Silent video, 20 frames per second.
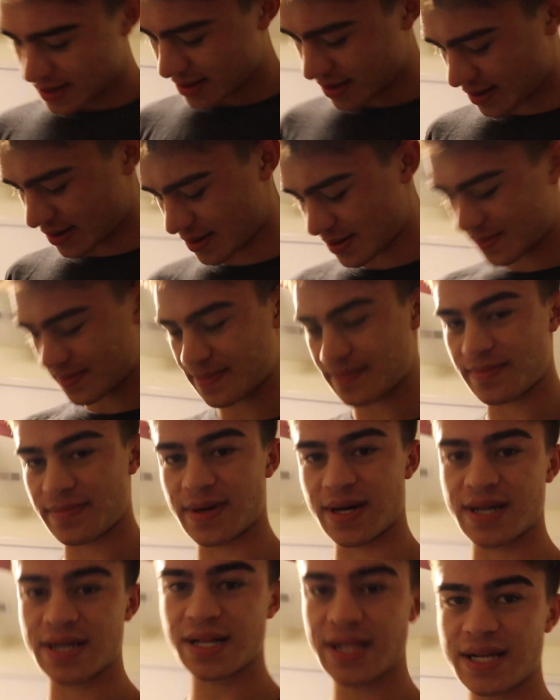Um,
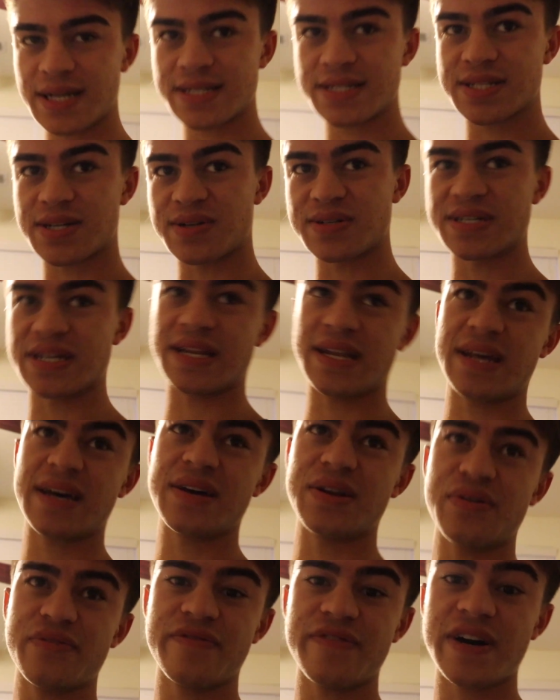my class starts at
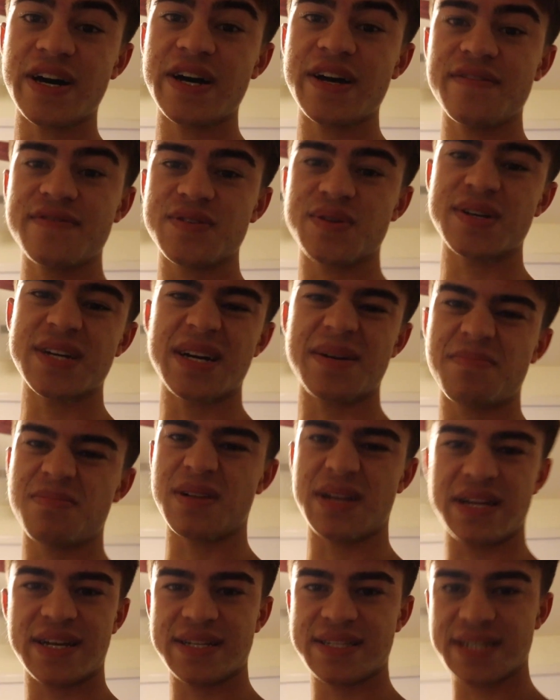9.05, so I got
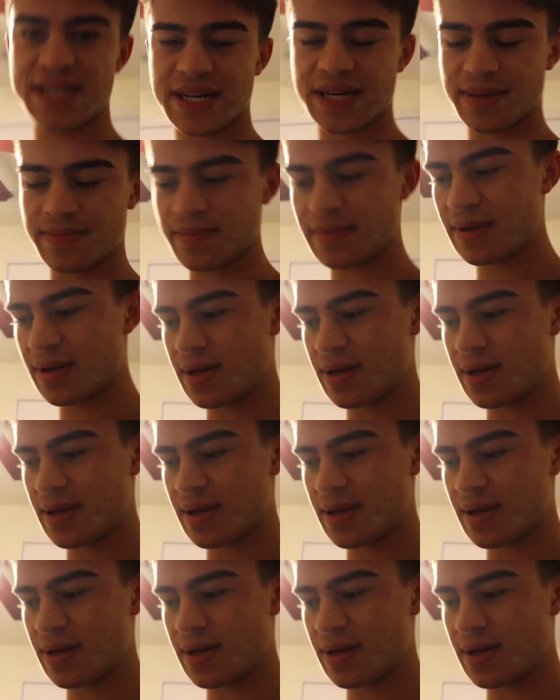plenty of time.